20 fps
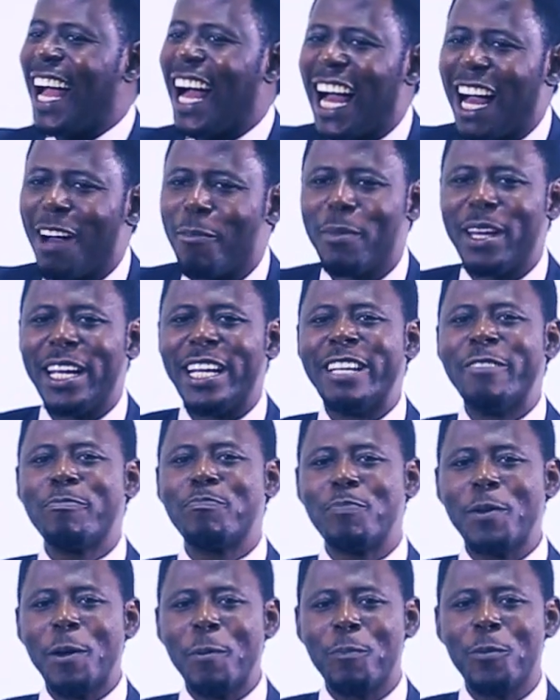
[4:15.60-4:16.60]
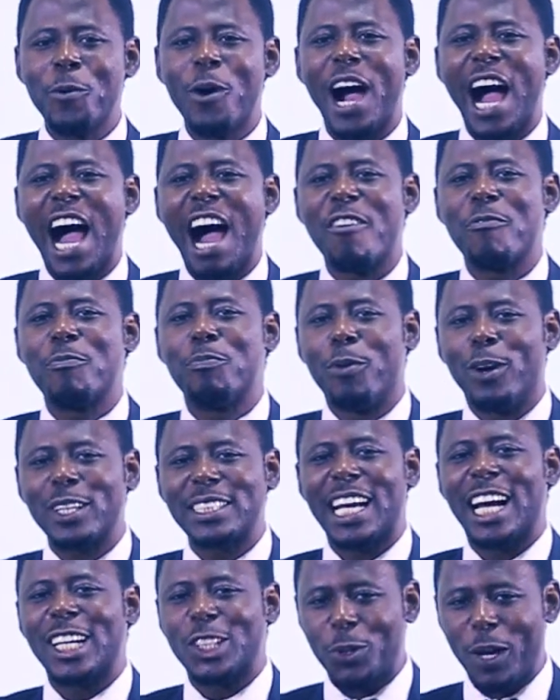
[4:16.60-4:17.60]
I mean, people have
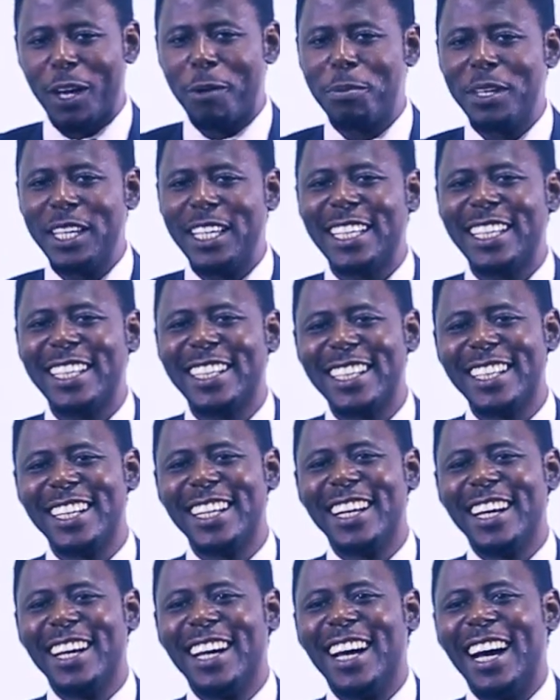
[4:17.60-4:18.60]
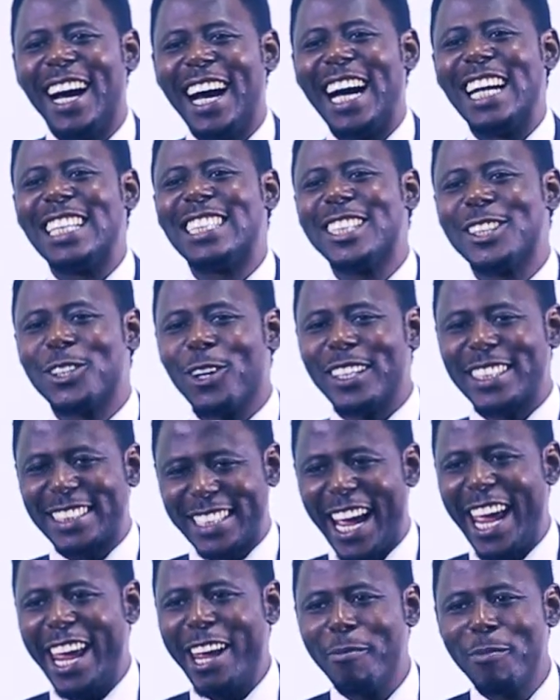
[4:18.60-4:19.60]
bought Ashwebi, and Jesus
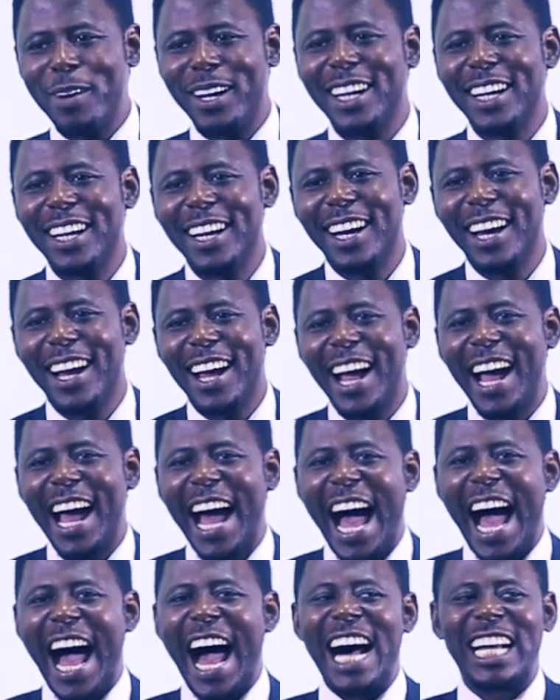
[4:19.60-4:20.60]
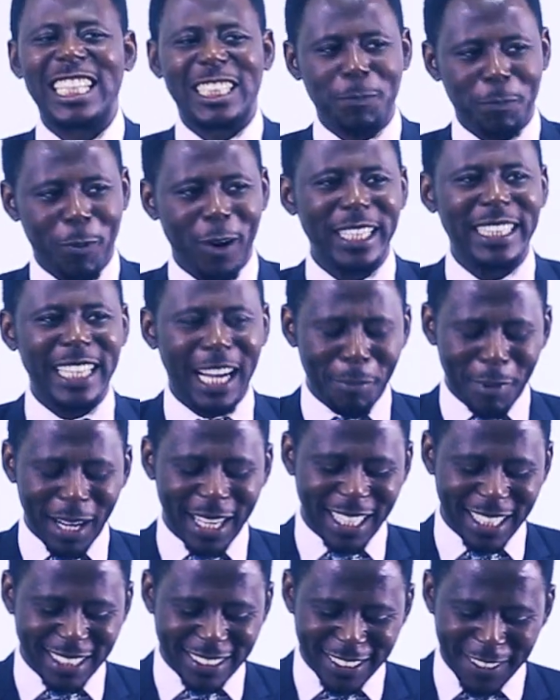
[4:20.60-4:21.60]
came and spoiled their
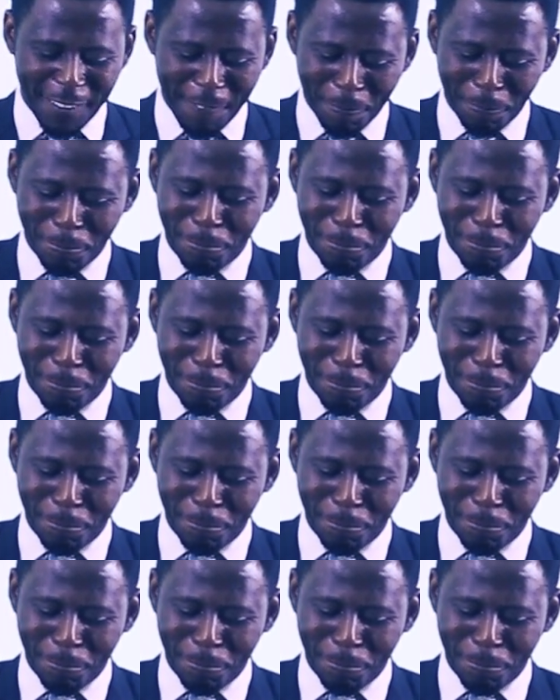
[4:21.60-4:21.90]
market.